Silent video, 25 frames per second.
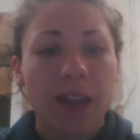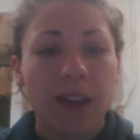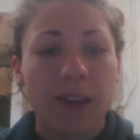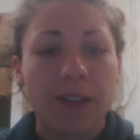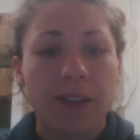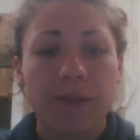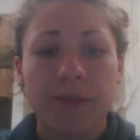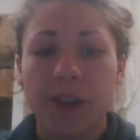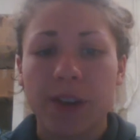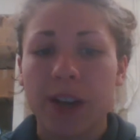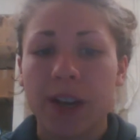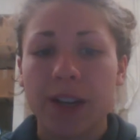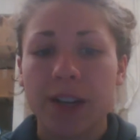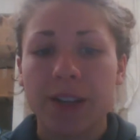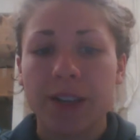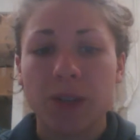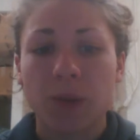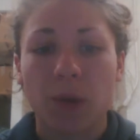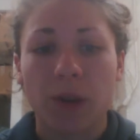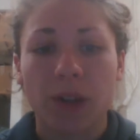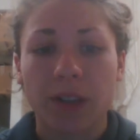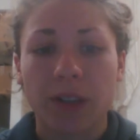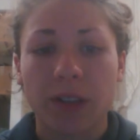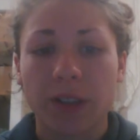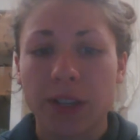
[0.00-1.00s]
and various
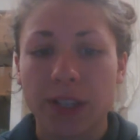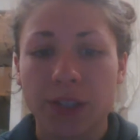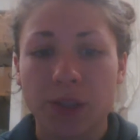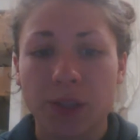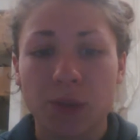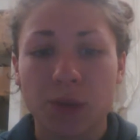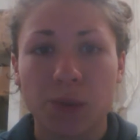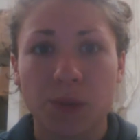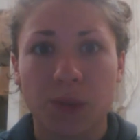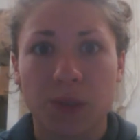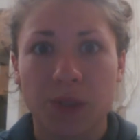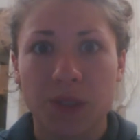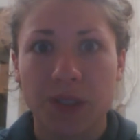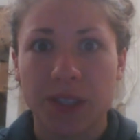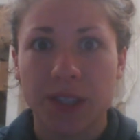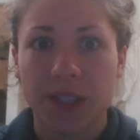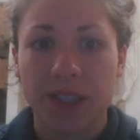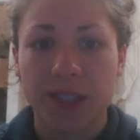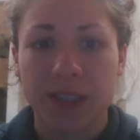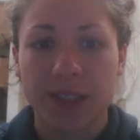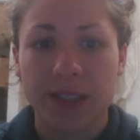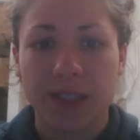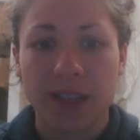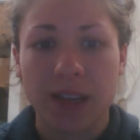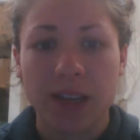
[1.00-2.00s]
quality tools
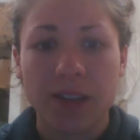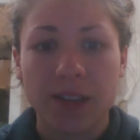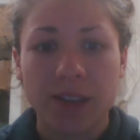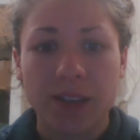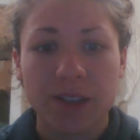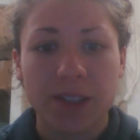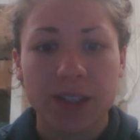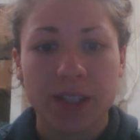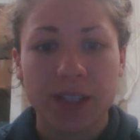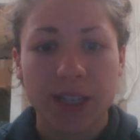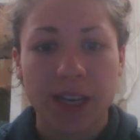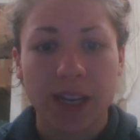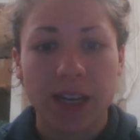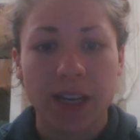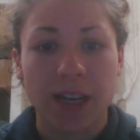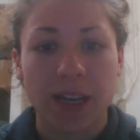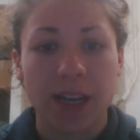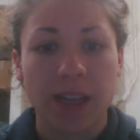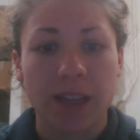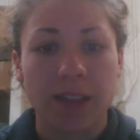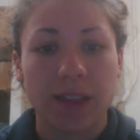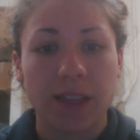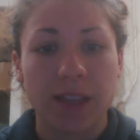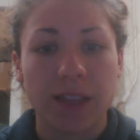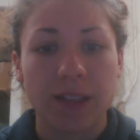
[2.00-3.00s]
since
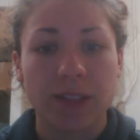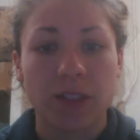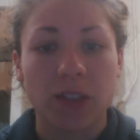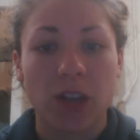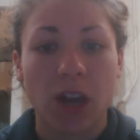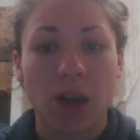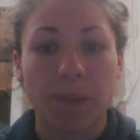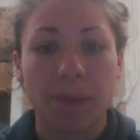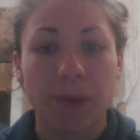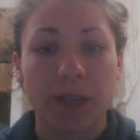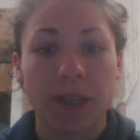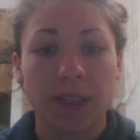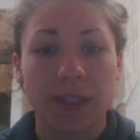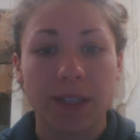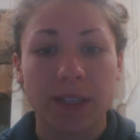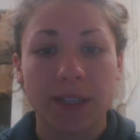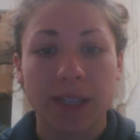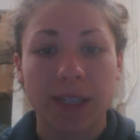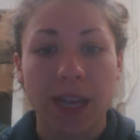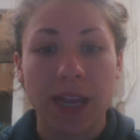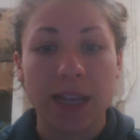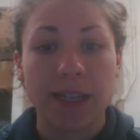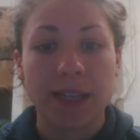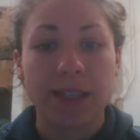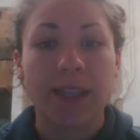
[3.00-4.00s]
understanding these topics
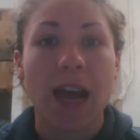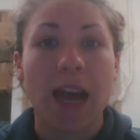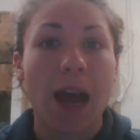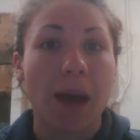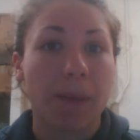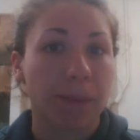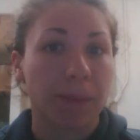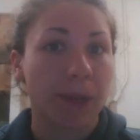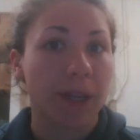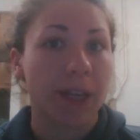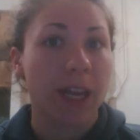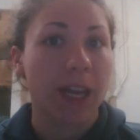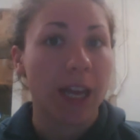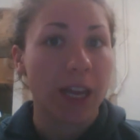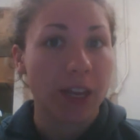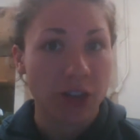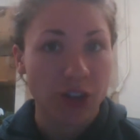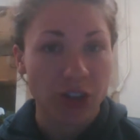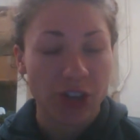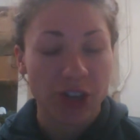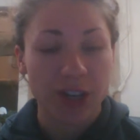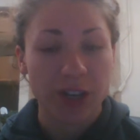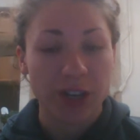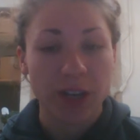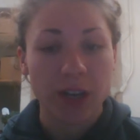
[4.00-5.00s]
takes
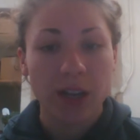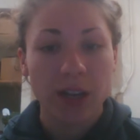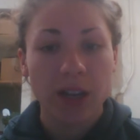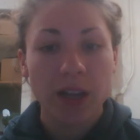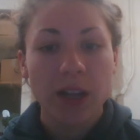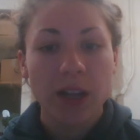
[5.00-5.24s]
application.